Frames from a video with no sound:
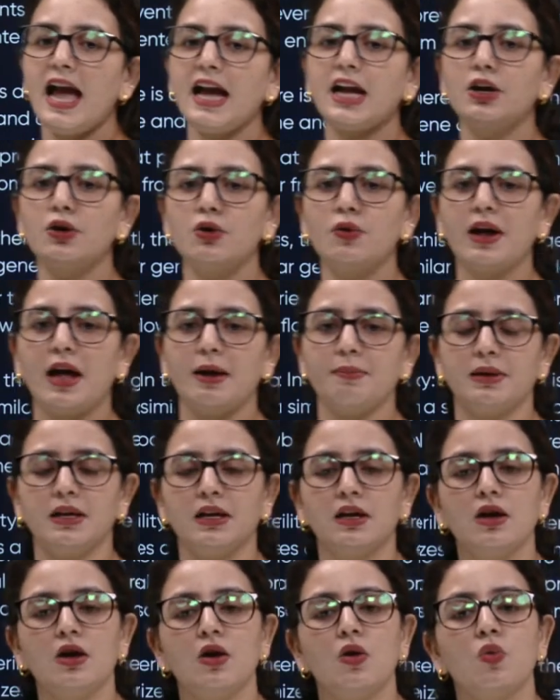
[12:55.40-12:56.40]

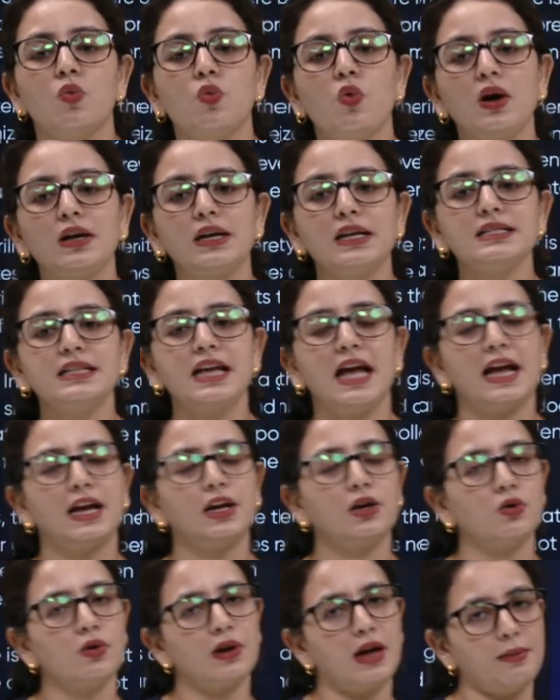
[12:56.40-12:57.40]
heterogamy. What is
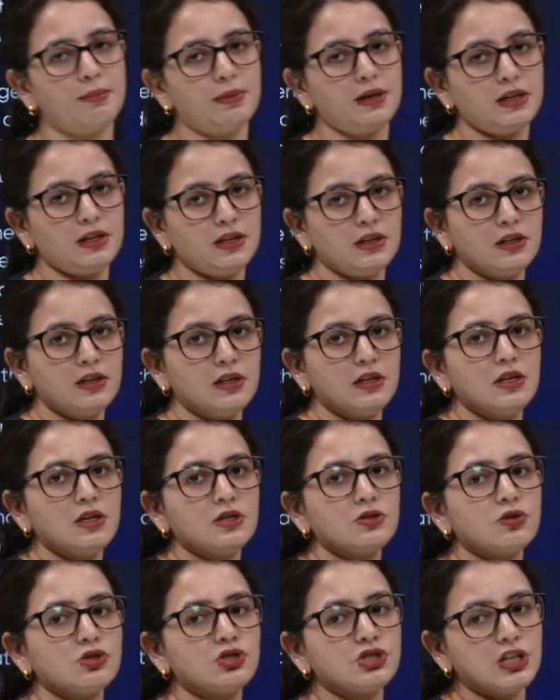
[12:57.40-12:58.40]
heterogamy?
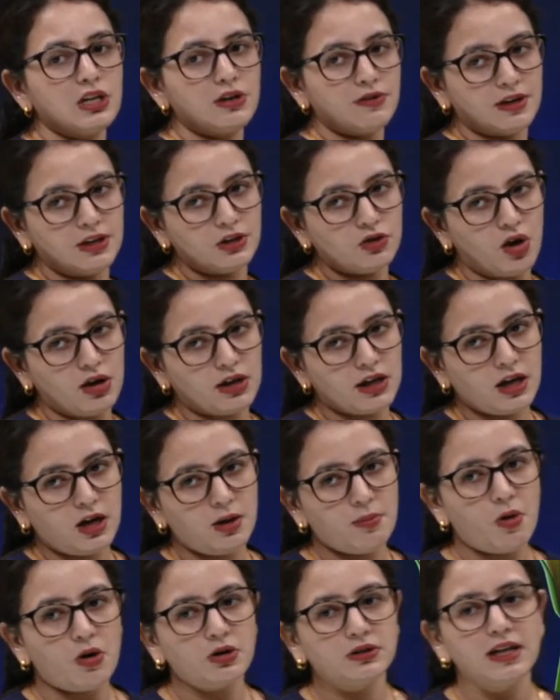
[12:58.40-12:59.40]
So children, talking
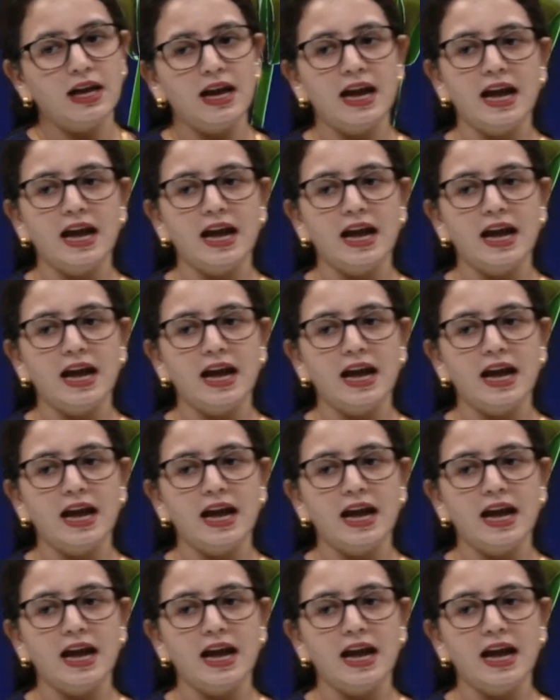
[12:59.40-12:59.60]
about the